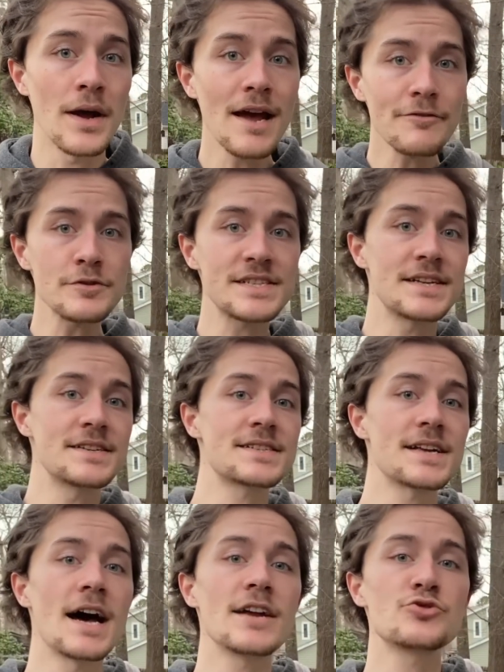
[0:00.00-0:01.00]
ever since
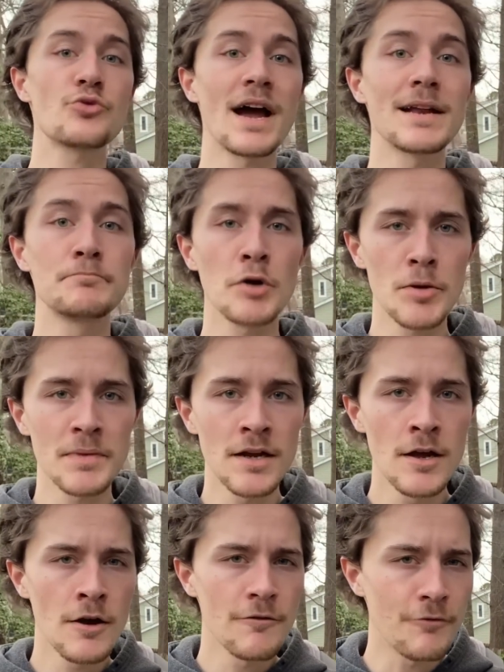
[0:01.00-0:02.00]
I tried bourbon
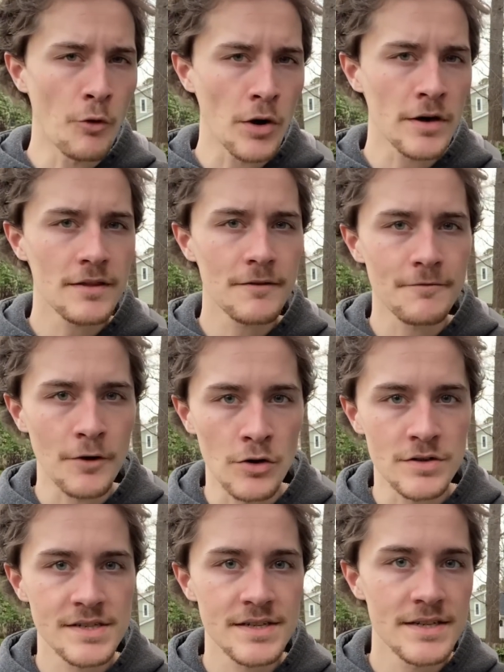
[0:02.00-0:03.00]
for the
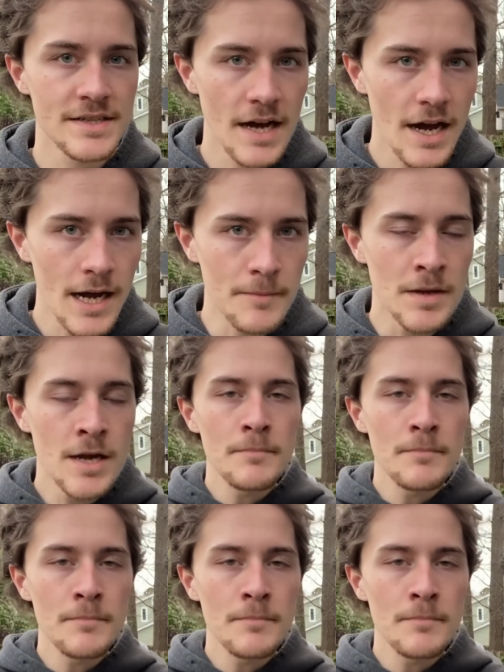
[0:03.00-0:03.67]
first time.